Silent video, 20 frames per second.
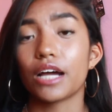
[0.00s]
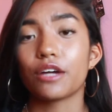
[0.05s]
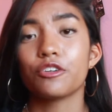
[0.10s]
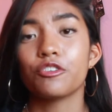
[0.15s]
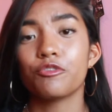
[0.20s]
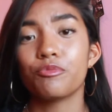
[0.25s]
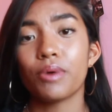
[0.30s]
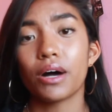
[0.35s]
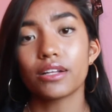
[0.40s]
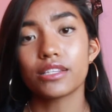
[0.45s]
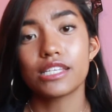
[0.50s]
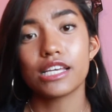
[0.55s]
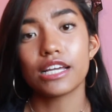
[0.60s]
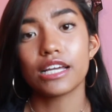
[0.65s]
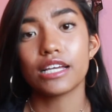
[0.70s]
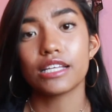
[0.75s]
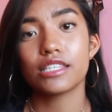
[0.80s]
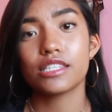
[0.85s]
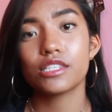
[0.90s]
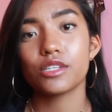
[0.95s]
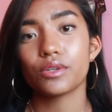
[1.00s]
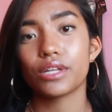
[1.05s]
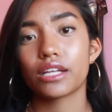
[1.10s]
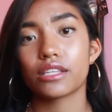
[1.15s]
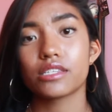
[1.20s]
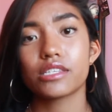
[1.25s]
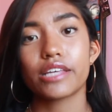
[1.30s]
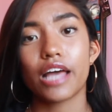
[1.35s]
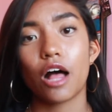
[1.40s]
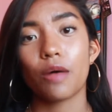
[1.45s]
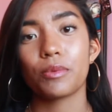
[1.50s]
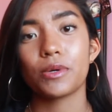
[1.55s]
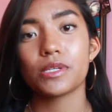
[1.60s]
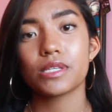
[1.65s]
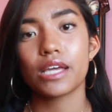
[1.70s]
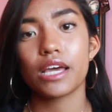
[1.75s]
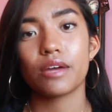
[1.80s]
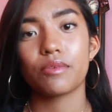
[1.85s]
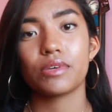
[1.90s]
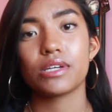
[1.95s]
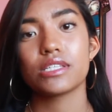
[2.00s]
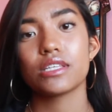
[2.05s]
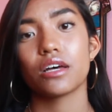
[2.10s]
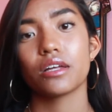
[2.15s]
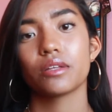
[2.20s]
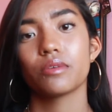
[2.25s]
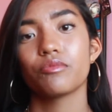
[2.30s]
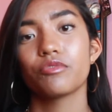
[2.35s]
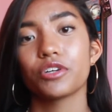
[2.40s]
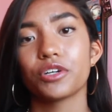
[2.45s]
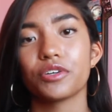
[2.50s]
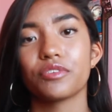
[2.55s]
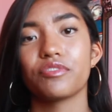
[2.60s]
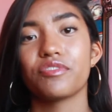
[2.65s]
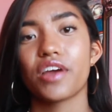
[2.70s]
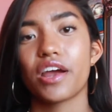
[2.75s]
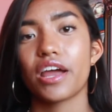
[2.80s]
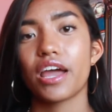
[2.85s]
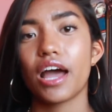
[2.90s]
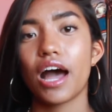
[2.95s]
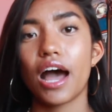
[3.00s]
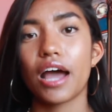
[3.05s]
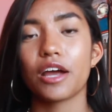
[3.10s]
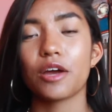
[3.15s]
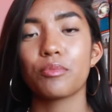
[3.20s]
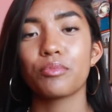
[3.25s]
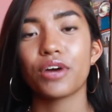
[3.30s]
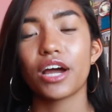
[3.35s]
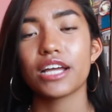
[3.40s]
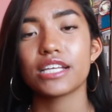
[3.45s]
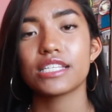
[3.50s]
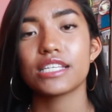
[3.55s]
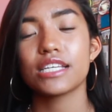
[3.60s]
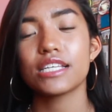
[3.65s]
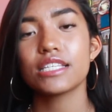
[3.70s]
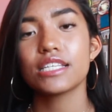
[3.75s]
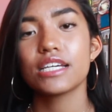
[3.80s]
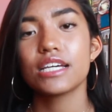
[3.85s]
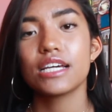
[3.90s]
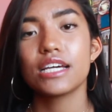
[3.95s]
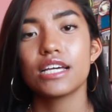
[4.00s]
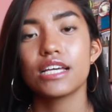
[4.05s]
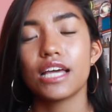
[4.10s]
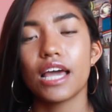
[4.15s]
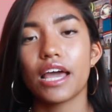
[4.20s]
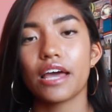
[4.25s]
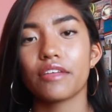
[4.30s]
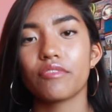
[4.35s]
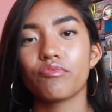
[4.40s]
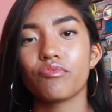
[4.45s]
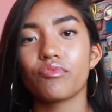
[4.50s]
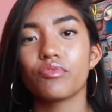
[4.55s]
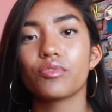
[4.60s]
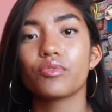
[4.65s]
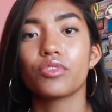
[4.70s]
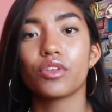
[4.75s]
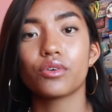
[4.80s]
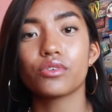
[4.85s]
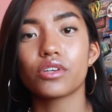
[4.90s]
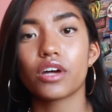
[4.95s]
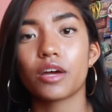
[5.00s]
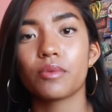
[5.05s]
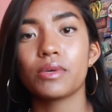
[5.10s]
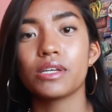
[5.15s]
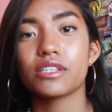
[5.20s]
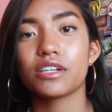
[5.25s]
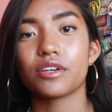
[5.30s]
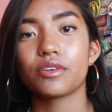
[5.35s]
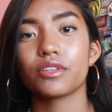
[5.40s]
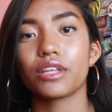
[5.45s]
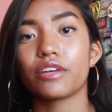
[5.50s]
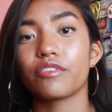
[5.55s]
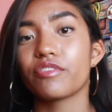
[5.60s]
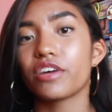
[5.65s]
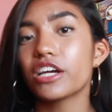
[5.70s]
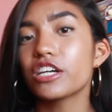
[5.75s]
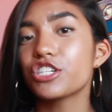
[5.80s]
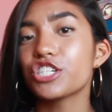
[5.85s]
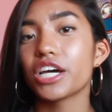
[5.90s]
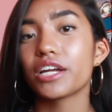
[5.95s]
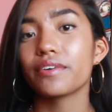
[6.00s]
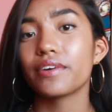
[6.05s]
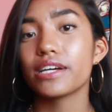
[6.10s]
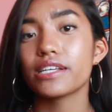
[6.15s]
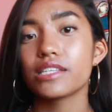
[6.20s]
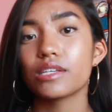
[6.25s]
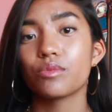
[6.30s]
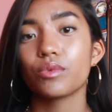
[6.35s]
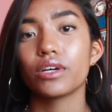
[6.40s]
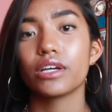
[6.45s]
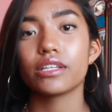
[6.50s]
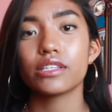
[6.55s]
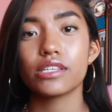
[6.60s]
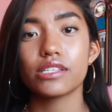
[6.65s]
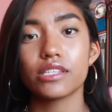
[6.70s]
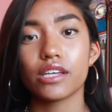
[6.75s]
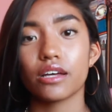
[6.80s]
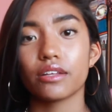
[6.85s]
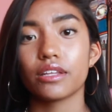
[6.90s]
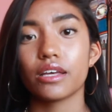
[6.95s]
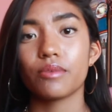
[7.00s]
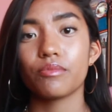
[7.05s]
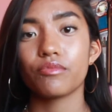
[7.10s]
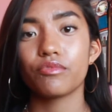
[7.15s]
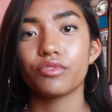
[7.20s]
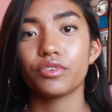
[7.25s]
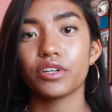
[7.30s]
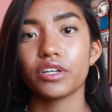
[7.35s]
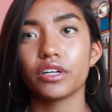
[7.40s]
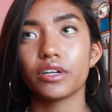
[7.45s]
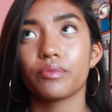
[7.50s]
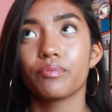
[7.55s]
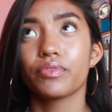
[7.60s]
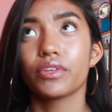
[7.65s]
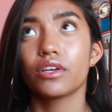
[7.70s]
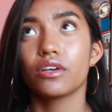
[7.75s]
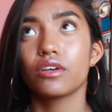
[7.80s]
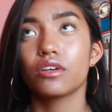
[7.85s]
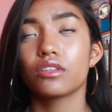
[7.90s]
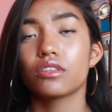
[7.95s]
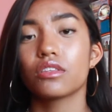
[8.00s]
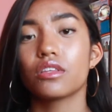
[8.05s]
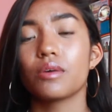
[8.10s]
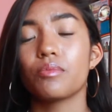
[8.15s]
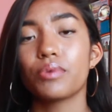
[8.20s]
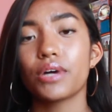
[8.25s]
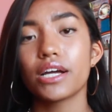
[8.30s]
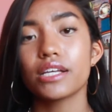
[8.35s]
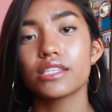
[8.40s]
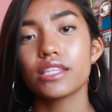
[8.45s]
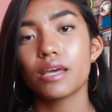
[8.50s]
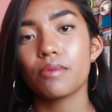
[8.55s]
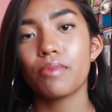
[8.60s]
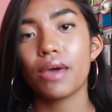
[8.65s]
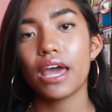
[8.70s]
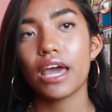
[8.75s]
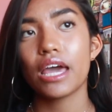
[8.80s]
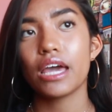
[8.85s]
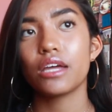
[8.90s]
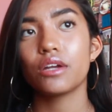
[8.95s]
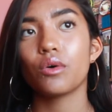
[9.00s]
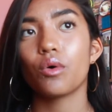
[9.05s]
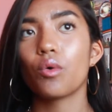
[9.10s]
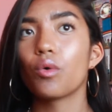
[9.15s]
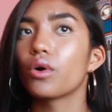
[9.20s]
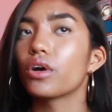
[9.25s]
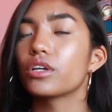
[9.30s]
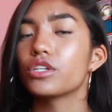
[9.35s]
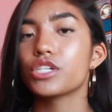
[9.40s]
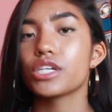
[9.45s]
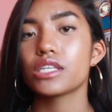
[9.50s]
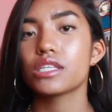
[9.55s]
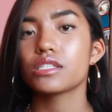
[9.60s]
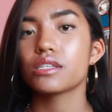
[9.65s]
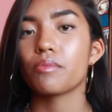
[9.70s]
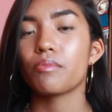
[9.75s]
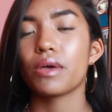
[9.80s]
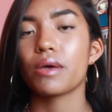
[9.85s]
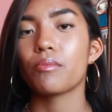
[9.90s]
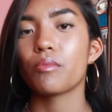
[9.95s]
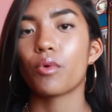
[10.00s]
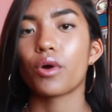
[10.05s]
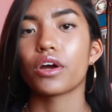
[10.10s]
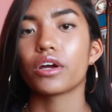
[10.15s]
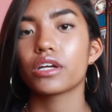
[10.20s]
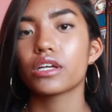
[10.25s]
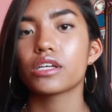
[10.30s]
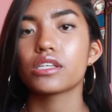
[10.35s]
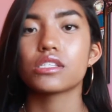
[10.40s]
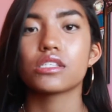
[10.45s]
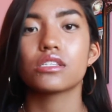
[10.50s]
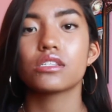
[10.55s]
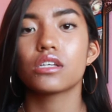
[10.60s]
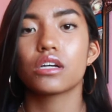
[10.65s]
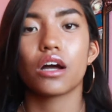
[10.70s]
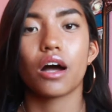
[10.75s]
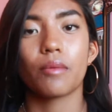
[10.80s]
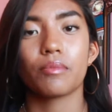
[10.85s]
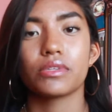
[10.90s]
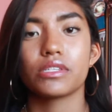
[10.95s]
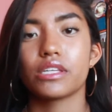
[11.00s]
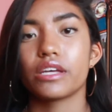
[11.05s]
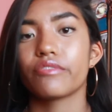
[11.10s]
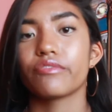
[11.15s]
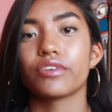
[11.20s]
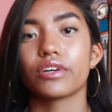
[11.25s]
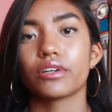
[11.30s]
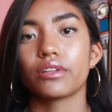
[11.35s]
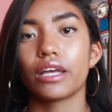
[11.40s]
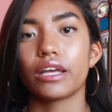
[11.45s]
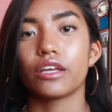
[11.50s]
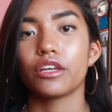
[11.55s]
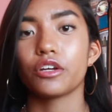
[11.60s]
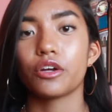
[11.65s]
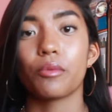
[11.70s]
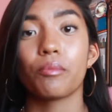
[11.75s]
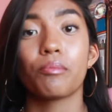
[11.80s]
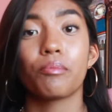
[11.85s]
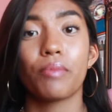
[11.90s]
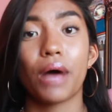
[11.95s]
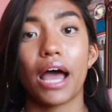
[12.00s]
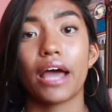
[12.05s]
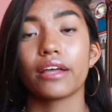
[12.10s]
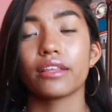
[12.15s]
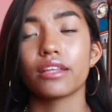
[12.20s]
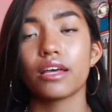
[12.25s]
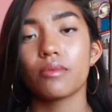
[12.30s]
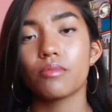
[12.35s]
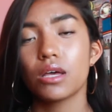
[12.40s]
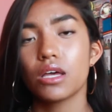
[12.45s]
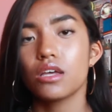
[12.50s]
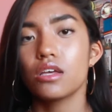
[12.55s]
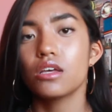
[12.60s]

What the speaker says: who've bought tickets so that scalpers can't resell them for very higher prices, and those armies are like very generous and willing to sell them for the price they paid or just a bit more to compensate for, like, you know, buying them.